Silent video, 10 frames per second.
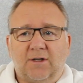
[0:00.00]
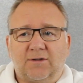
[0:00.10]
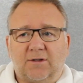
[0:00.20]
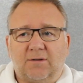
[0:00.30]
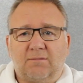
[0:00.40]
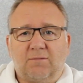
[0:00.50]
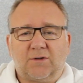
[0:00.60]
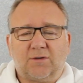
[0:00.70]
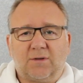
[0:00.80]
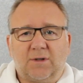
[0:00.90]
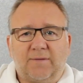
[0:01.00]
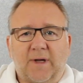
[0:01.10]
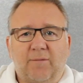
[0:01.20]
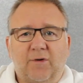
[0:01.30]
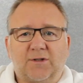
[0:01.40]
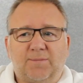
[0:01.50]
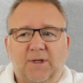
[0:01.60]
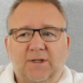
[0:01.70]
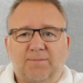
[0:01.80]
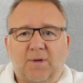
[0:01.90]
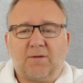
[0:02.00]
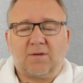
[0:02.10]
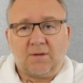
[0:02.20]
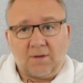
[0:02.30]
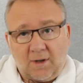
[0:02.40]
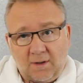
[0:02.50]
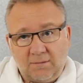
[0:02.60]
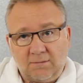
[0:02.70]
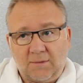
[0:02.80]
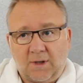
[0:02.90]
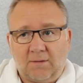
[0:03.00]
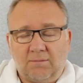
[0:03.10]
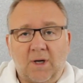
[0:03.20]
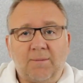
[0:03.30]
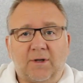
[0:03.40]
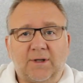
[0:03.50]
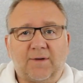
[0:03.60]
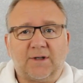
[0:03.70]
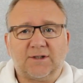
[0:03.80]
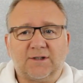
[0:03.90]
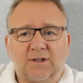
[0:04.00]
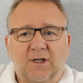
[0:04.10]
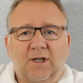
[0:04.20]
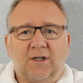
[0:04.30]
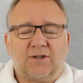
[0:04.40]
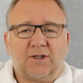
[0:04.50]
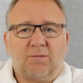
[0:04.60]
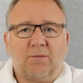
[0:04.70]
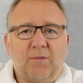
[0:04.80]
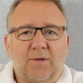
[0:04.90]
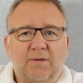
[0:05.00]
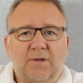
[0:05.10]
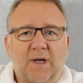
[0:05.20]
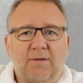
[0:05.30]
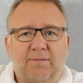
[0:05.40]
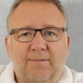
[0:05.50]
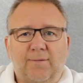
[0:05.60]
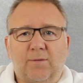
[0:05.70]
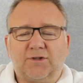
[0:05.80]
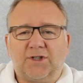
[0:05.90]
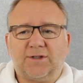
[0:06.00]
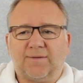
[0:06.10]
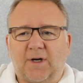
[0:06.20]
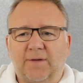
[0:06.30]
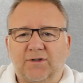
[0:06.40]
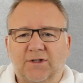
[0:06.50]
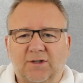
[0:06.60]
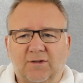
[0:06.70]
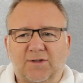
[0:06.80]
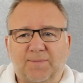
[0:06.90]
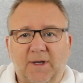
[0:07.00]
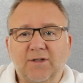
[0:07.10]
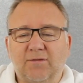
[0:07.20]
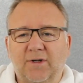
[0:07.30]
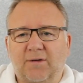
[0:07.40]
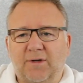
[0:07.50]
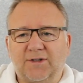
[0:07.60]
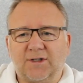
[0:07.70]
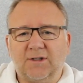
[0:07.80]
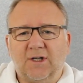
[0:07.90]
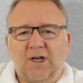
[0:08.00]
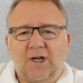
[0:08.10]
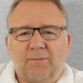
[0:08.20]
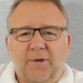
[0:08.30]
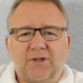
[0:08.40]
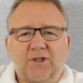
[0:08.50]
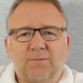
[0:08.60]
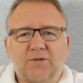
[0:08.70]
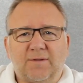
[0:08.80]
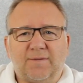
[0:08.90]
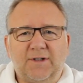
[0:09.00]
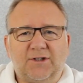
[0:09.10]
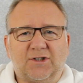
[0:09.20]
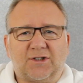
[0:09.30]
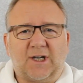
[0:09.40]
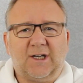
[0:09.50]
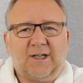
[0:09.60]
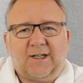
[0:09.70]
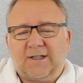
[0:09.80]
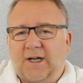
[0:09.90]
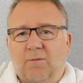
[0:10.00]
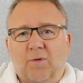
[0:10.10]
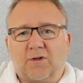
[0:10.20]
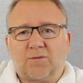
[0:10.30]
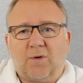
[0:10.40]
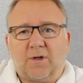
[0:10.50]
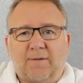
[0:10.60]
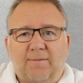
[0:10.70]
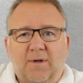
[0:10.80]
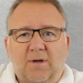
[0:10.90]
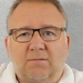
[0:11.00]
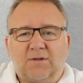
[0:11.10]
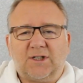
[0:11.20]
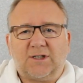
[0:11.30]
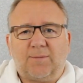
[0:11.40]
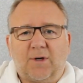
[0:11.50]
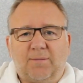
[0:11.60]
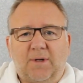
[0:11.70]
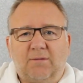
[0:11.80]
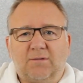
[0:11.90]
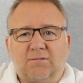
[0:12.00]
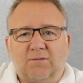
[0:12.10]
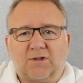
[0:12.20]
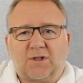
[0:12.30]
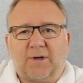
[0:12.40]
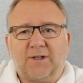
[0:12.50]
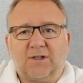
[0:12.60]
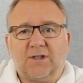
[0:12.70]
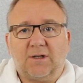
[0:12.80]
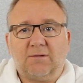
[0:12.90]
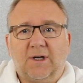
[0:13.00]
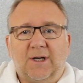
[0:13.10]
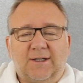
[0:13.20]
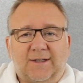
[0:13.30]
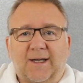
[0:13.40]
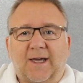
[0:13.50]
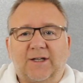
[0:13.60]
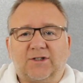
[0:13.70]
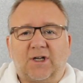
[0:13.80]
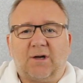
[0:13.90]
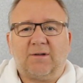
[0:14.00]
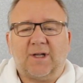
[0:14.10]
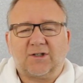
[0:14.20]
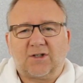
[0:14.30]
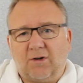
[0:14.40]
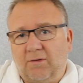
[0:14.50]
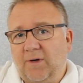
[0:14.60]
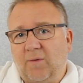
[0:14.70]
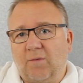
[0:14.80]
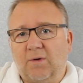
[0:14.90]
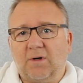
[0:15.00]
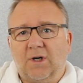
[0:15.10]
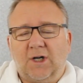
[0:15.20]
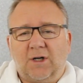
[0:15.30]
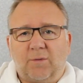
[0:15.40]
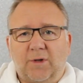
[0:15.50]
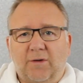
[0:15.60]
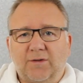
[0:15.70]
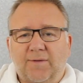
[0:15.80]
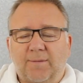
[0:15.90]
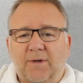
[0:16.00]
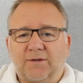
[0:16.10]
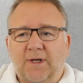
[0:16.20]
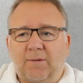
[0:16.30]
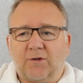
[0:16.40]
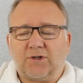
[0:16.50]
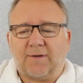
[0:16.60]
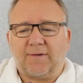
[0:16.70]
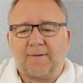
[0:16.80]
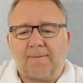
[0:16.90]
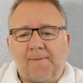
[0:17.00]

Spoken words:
So we're talking of network speeds both on mobile devices. We're moving now from 4G to 5G, so the speeds are increasing. But in terms of the feature set, networks work. TCP/IP was created decades ago, and that's currently what we're using for most network traffic.